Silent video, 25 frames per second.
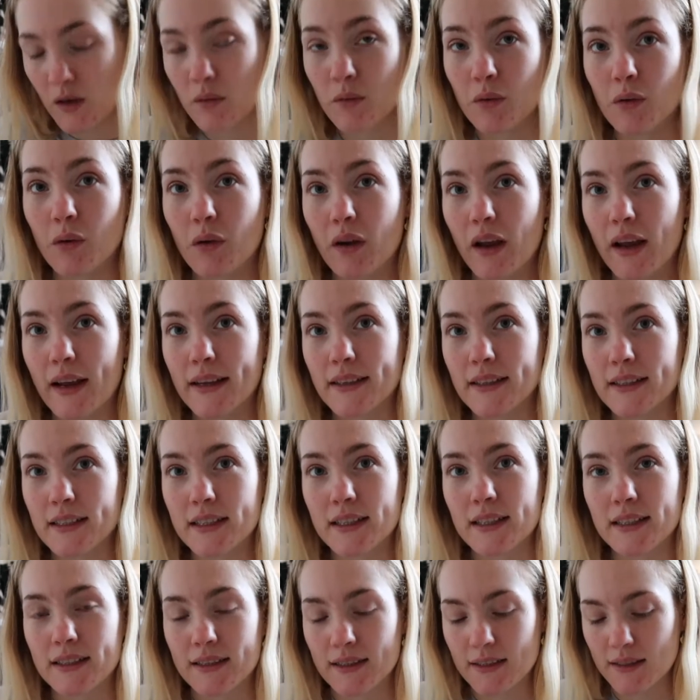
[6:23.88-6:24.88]
We'll get
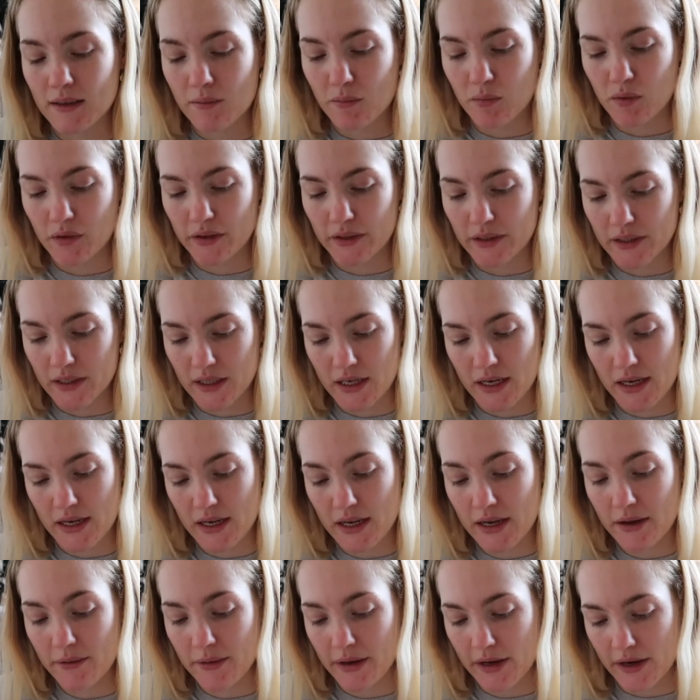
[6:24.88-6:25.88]
into these at some point today.
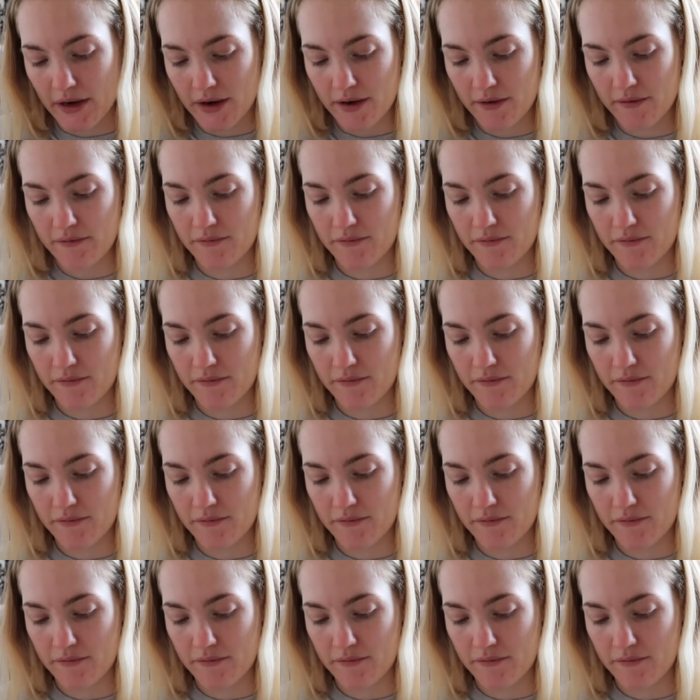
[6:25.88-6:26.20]
Here we go.